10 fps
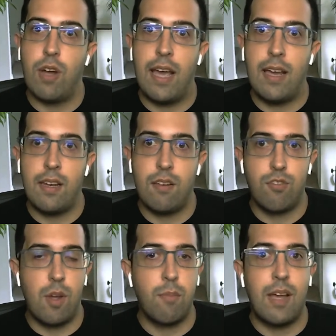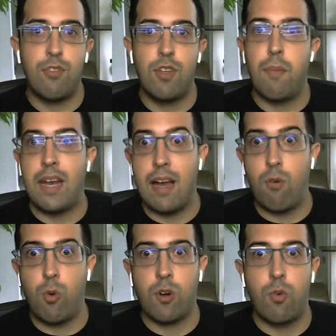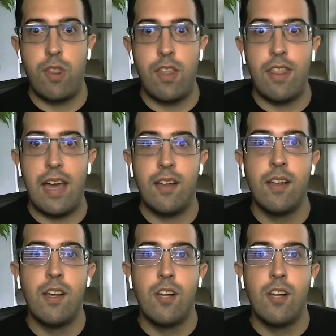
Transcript: and sometimes it might not work within that.